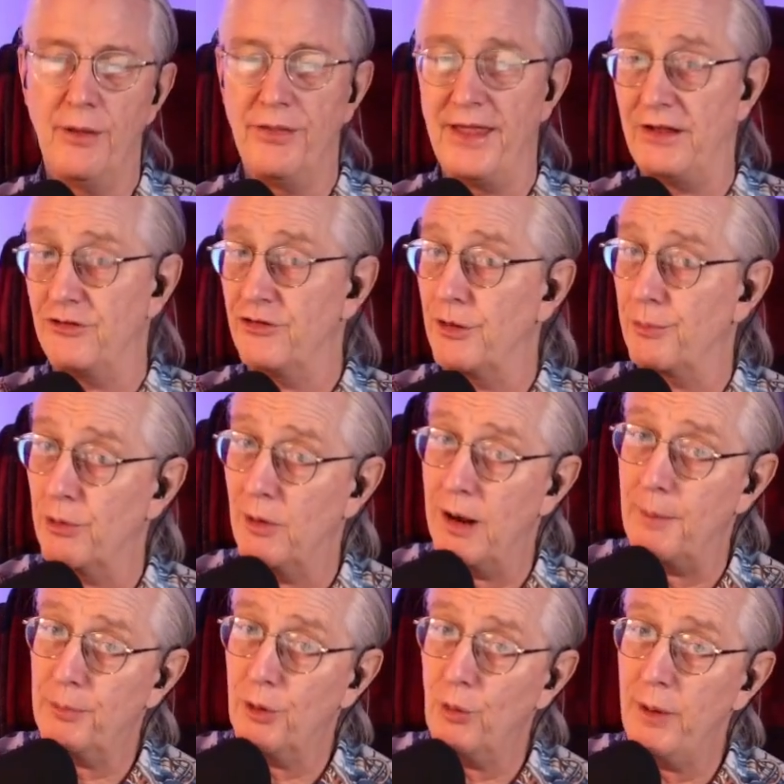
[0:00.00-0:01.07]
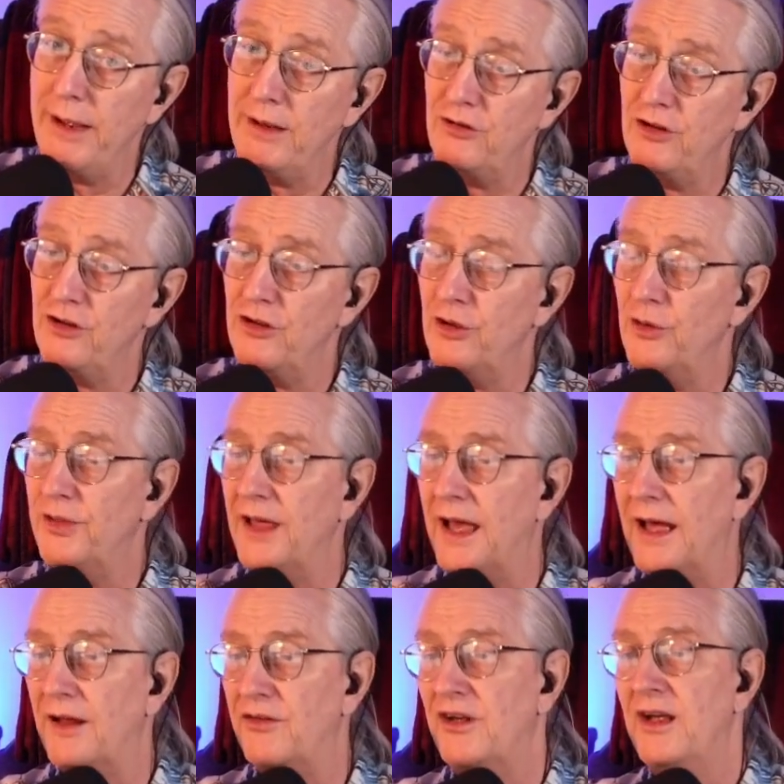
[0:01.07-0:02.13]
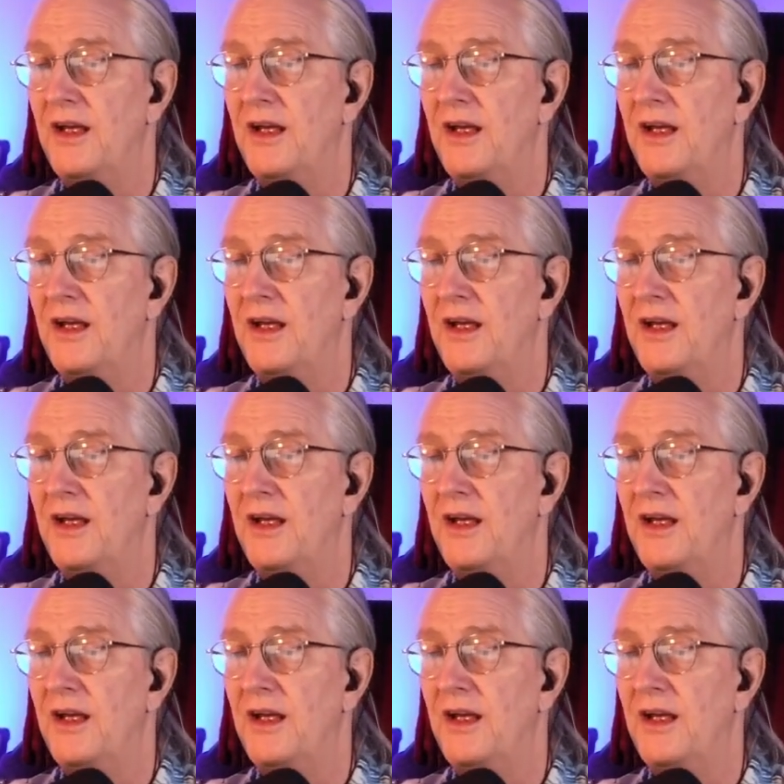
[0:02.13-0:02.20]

That's the proper way to do that.